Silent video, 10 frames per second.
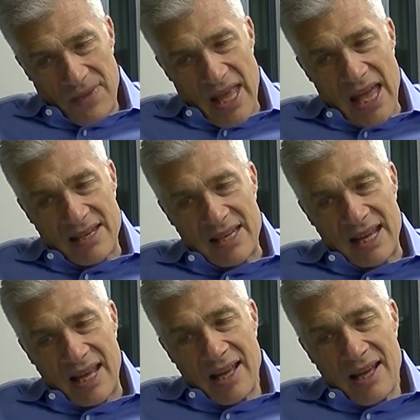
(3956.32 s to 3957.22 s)

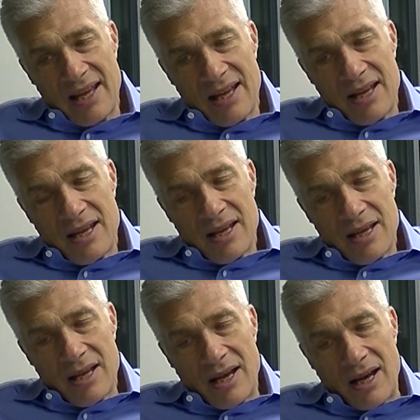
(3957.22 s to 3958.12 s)
entity.
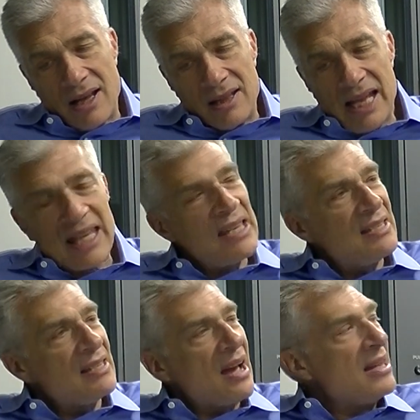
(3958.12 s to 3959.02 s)

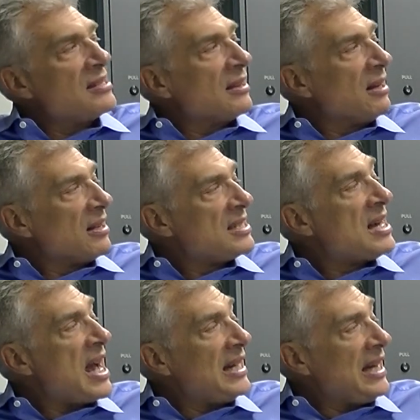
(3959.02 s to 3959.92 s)
Liechtenstein's a little
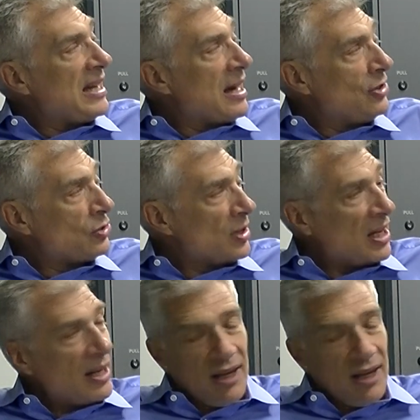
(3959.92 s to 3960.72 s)
tiny country